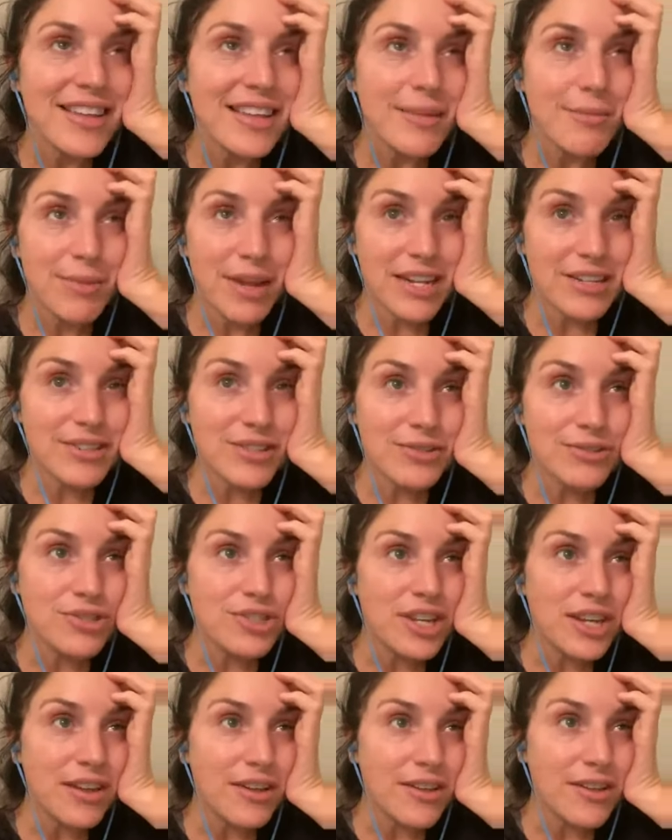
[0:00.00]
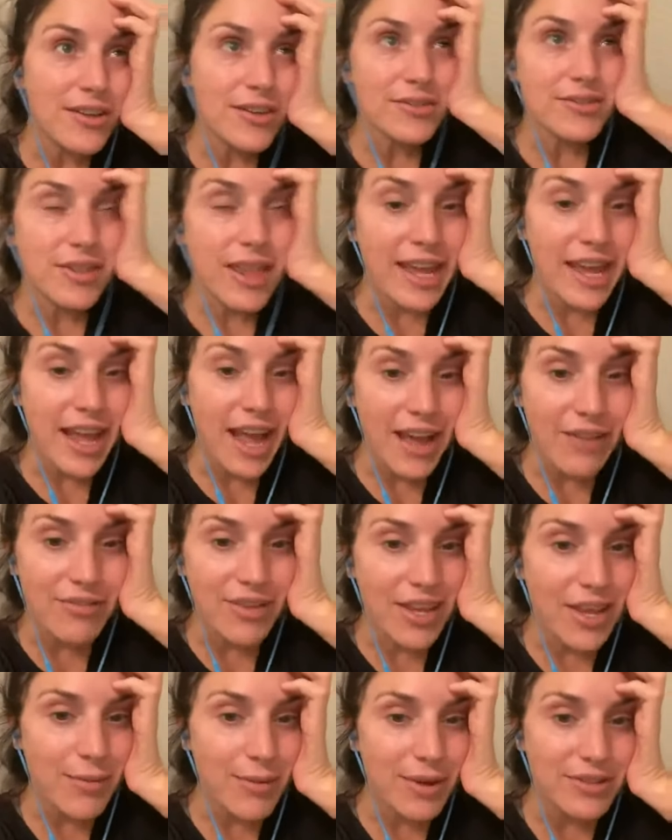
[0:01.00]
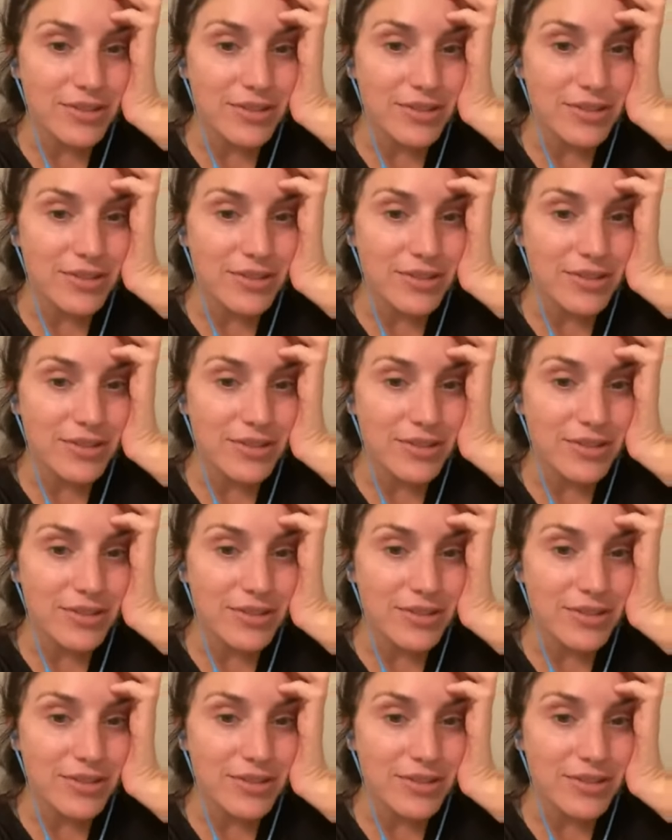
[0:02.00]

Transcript: But I do chill. Like, I have to keep my